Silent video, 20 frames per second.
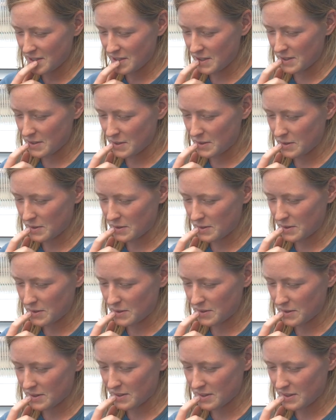
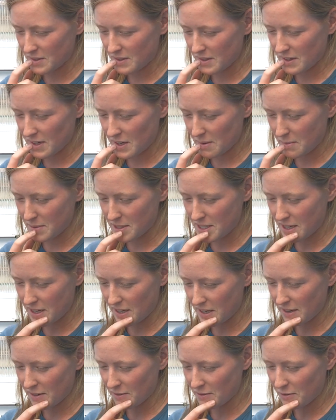to
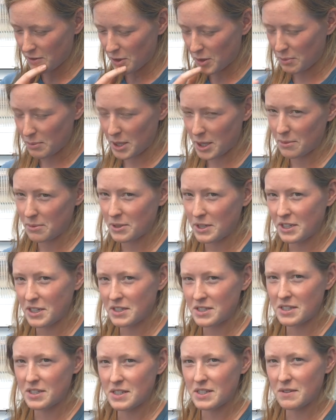obtain 4
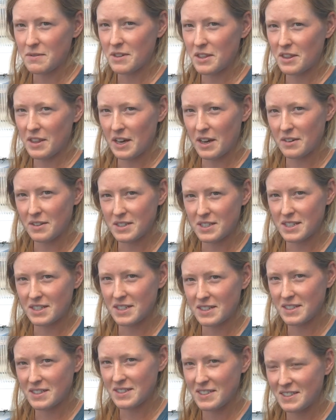populations of
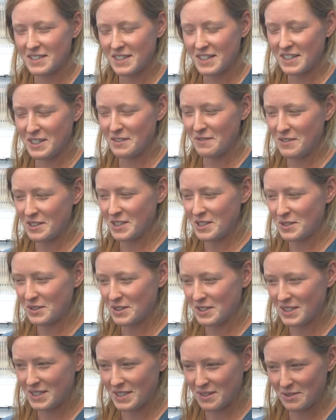1,000
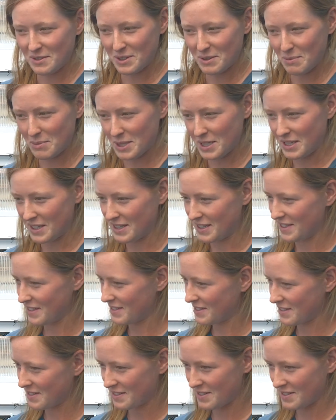individuals, it would be